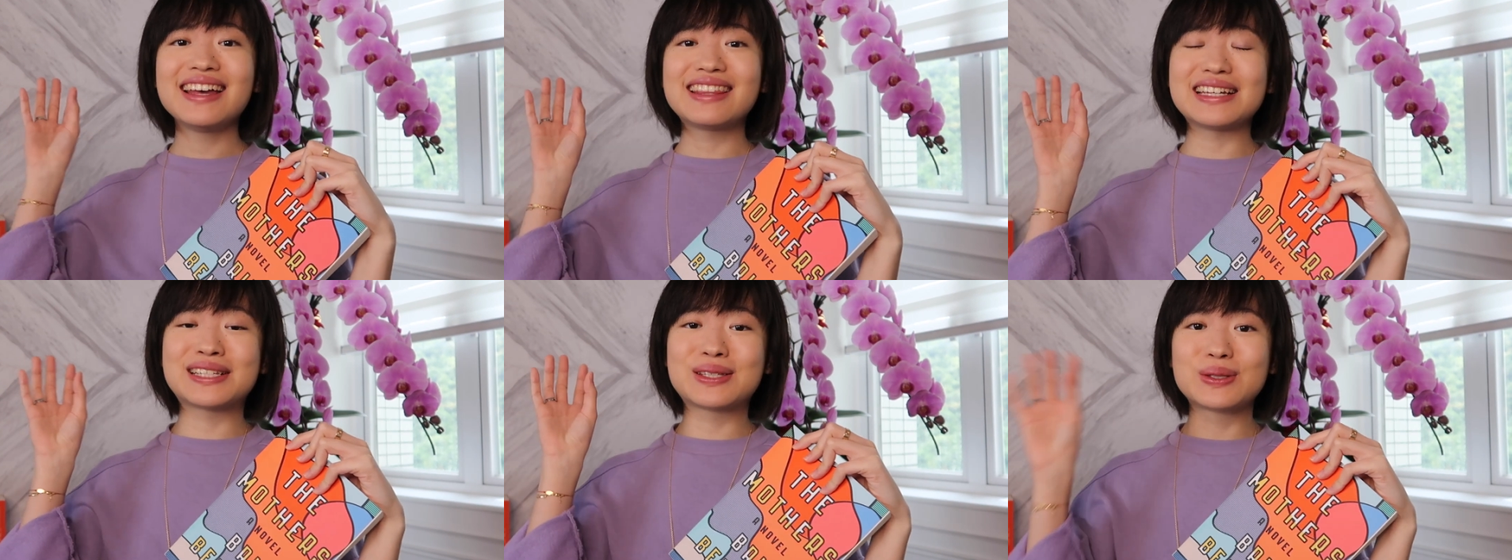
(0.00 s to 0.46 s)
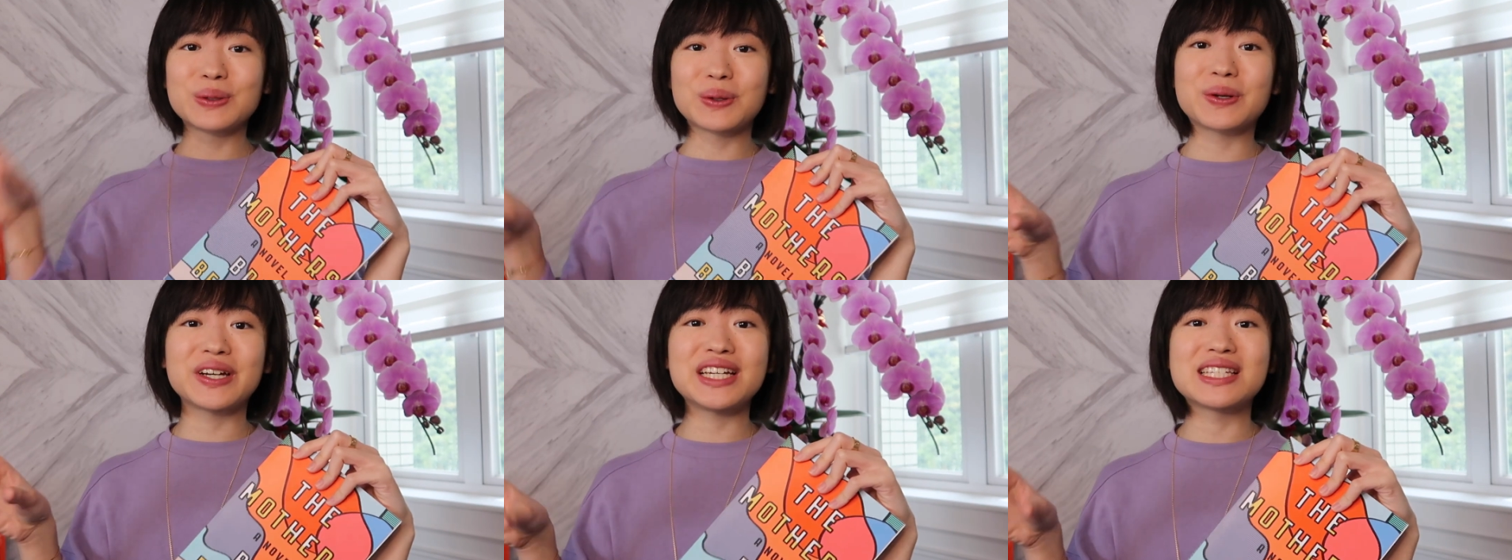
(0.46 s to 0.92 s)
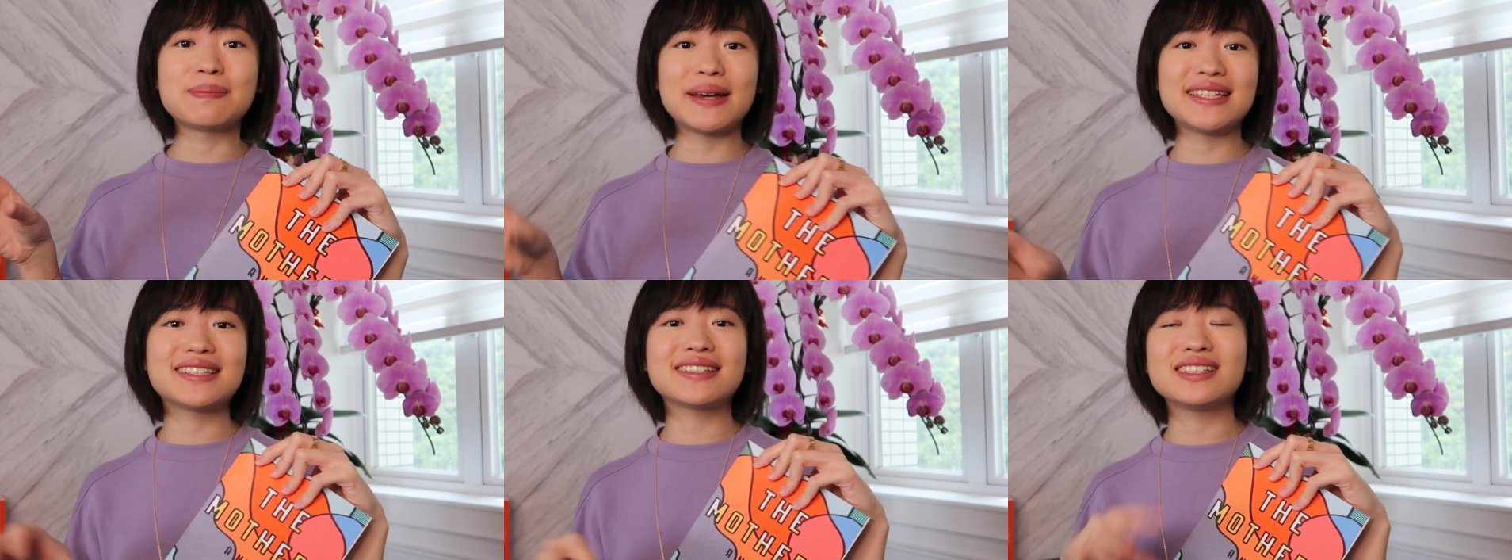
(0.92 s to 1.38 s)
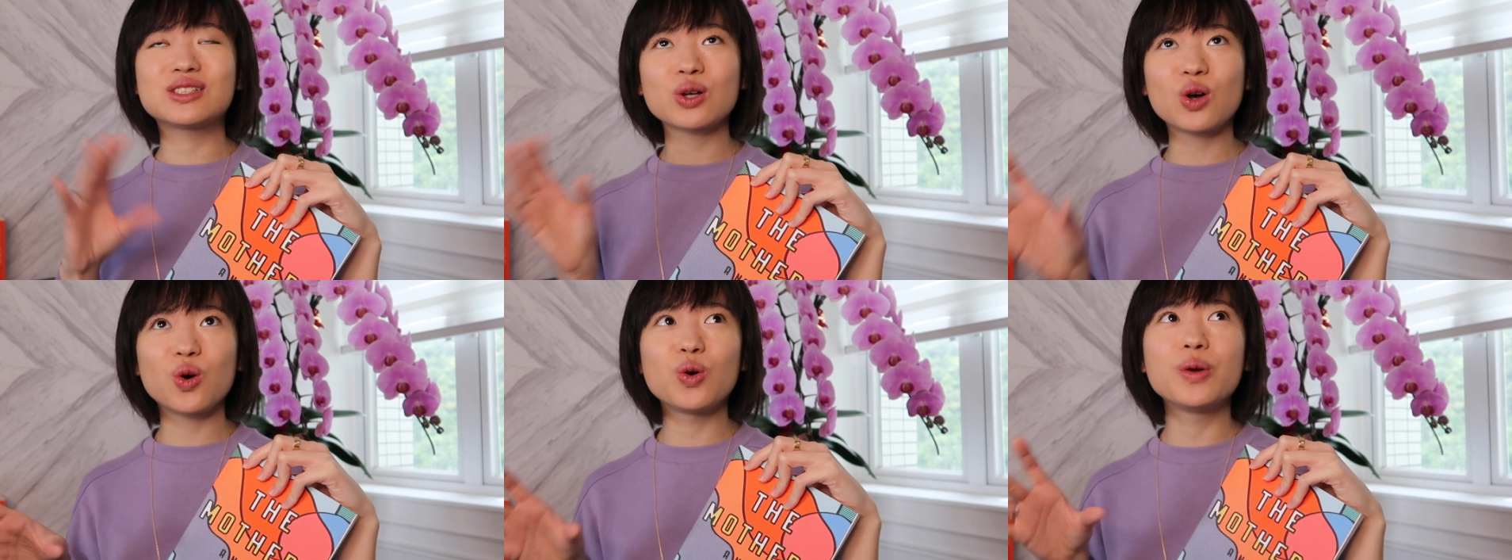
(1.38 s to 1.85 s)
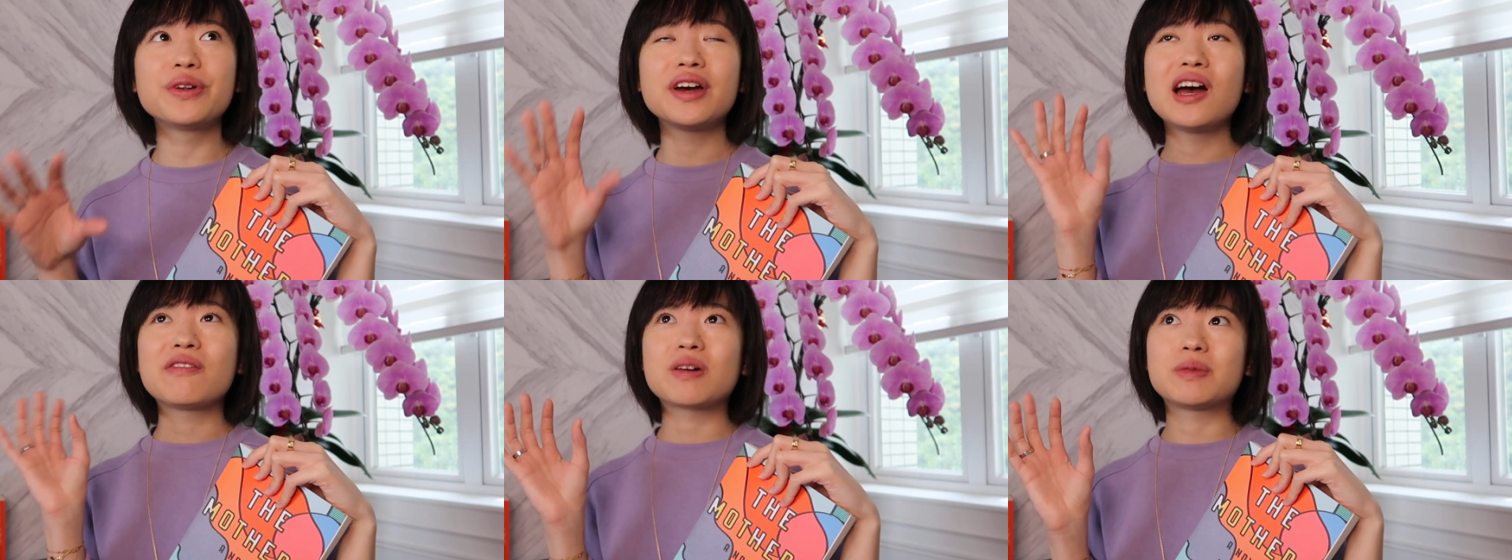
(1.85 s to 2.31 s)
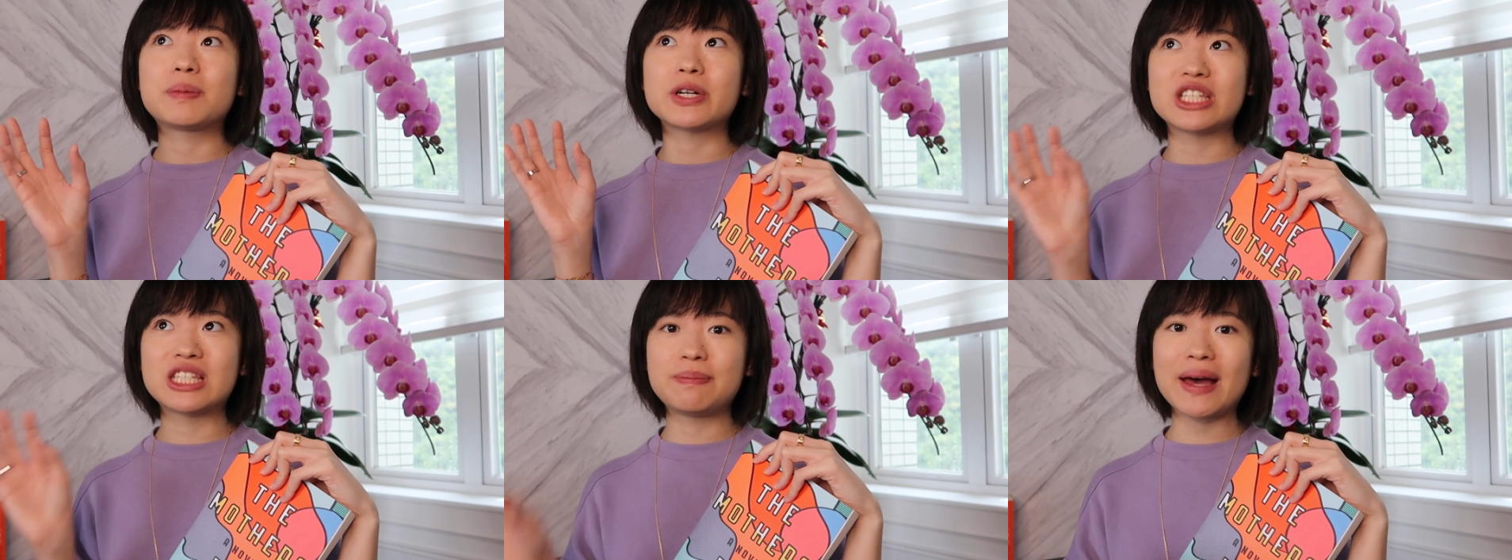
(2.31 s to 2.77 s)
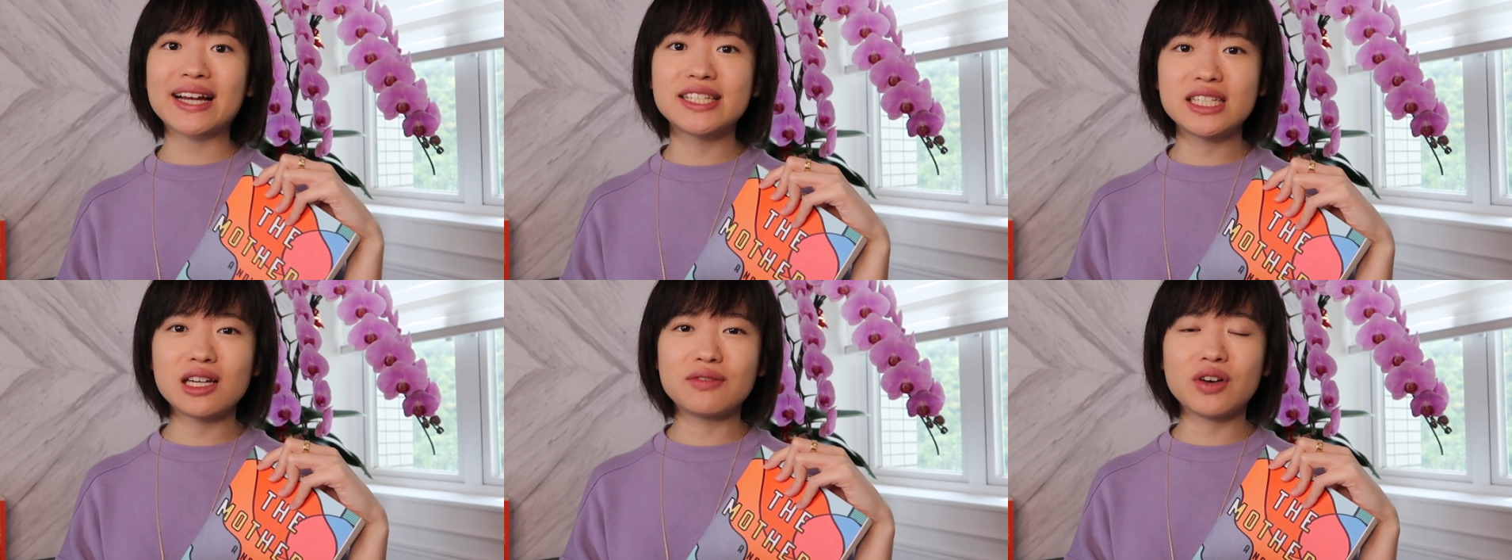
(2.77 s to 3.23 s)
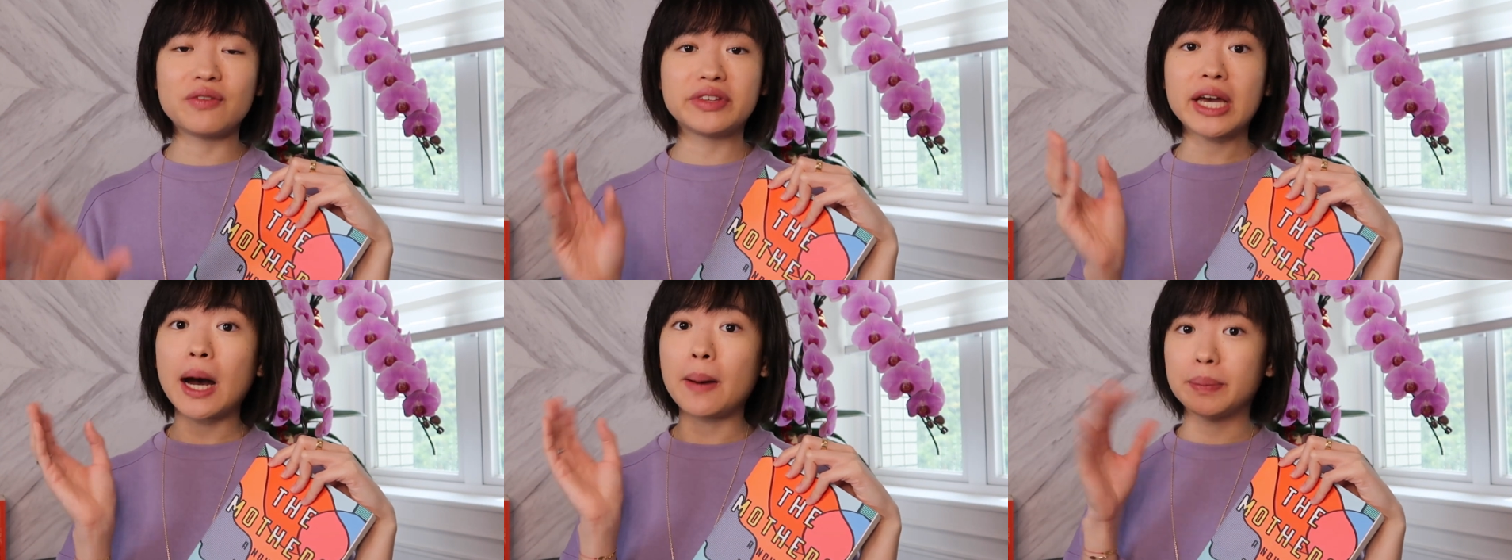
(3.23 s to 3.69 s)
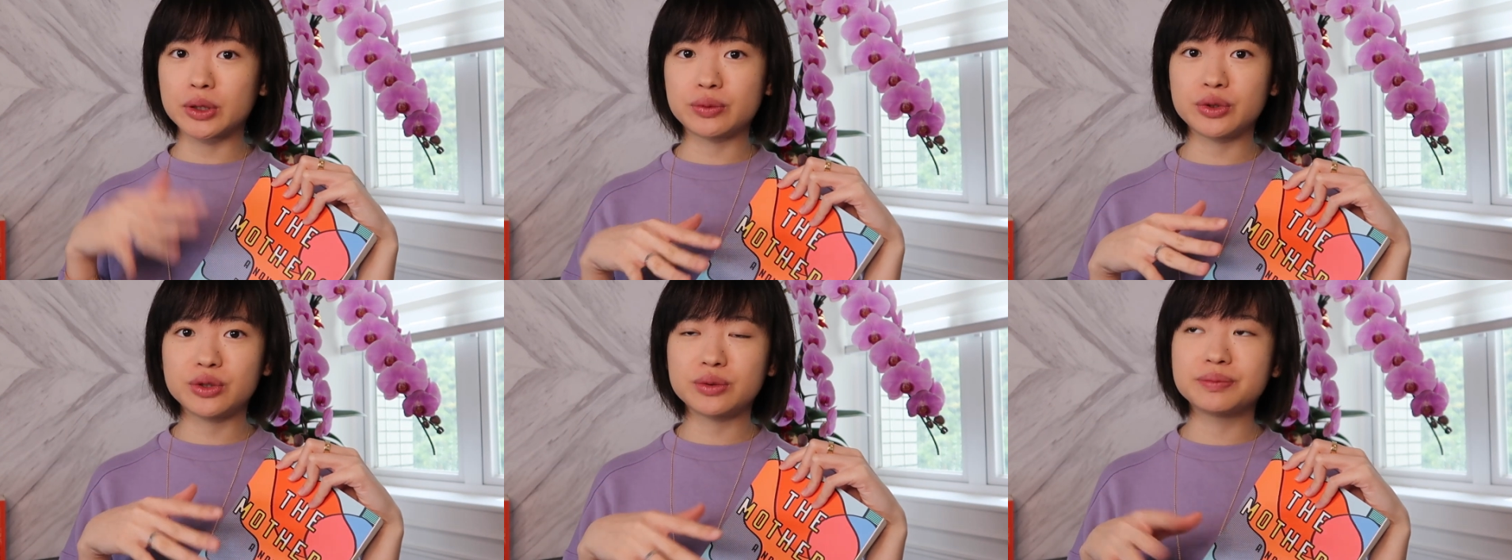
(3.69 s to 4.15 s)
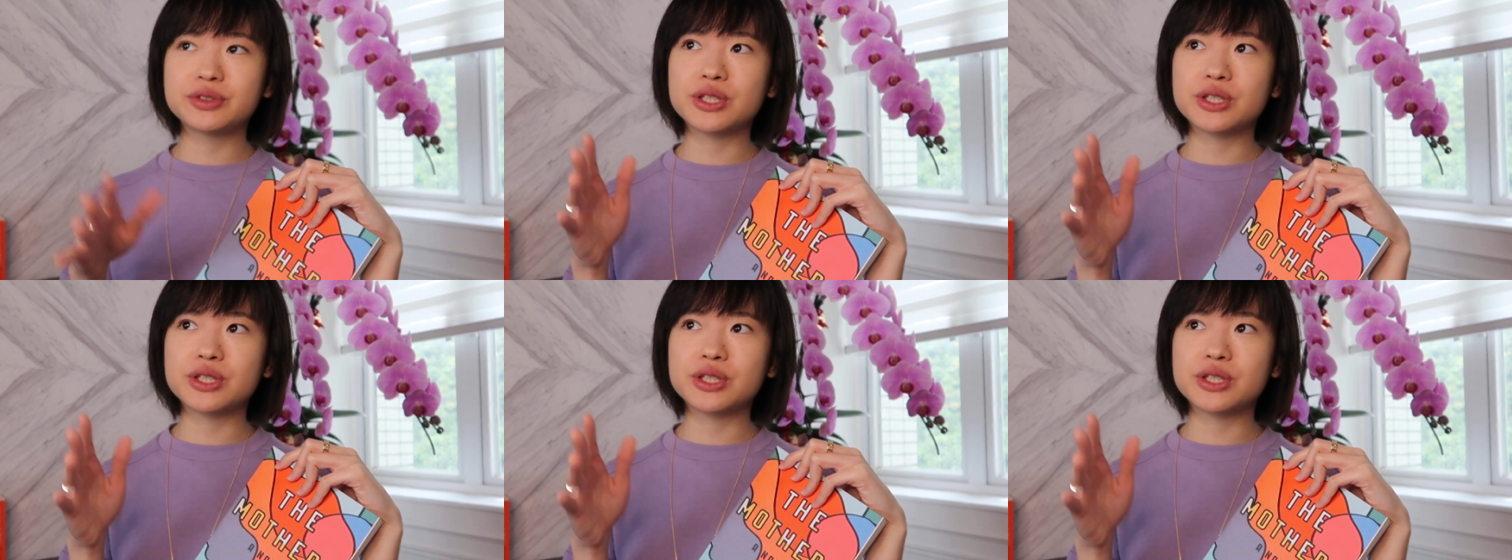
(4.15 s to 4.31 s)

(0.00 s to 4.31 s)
this story is basically told from the perspective of the upper room.